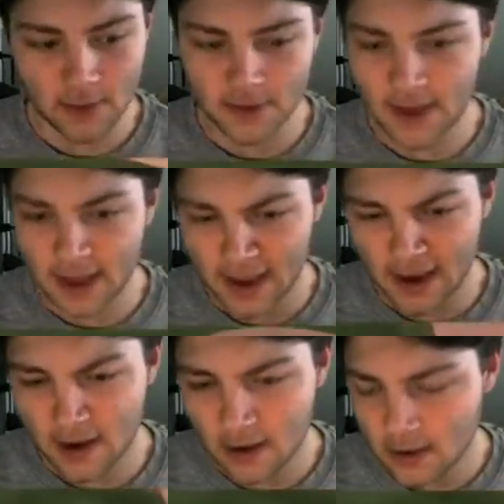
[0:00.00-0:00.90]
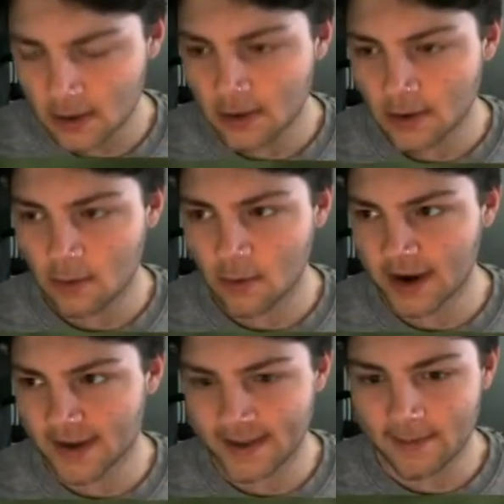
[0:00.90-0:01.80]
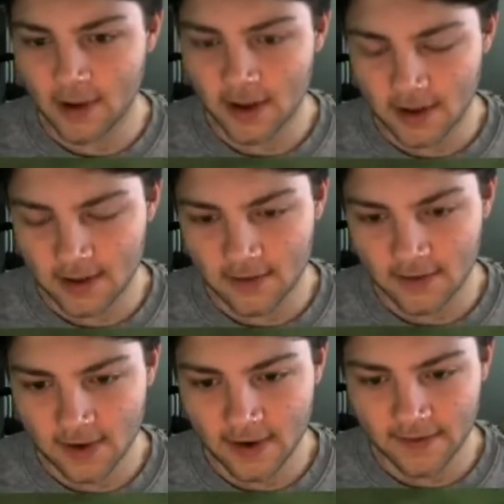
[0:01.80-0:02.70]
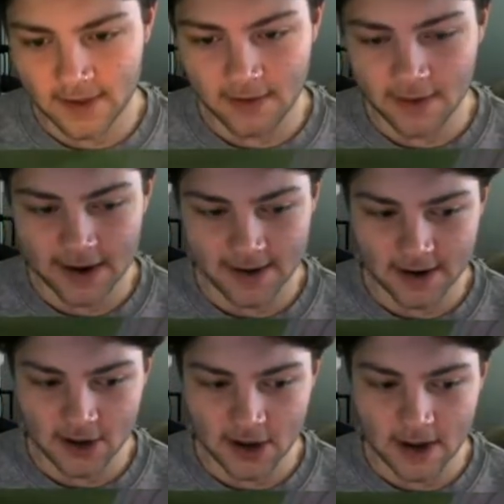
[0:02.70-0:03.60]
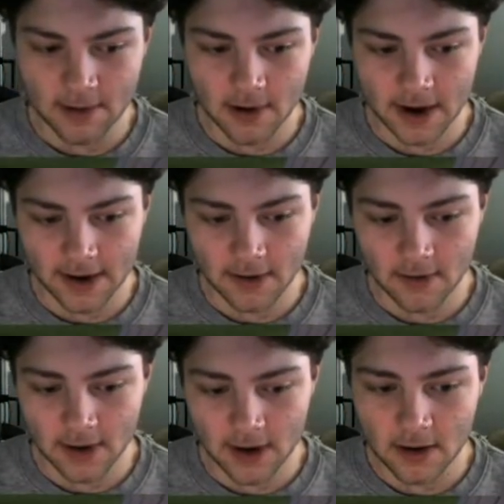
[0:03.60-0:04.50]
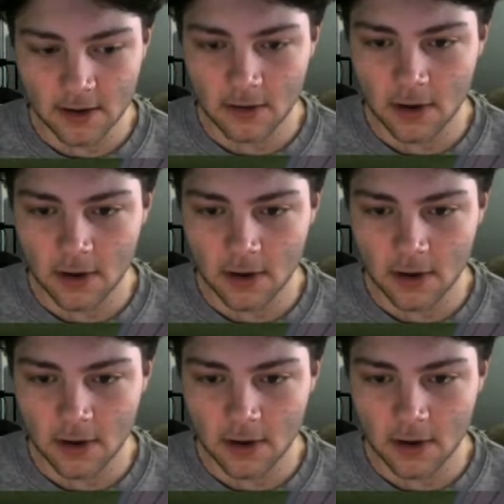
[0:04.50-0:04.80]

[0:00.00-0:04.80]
Once again, why is that ball hit so softly? Why is that a chopper? I don't know.